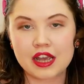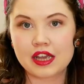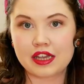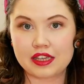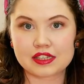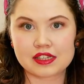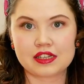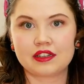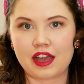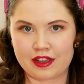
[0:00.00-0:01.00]
it's
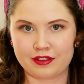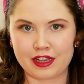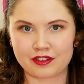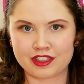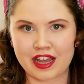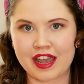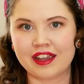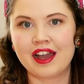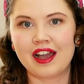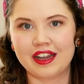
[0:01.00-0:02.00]
still at the end of the day
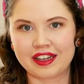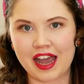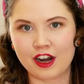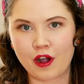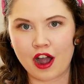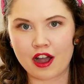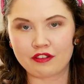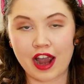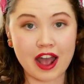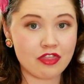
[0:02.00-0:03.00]
a calot half hat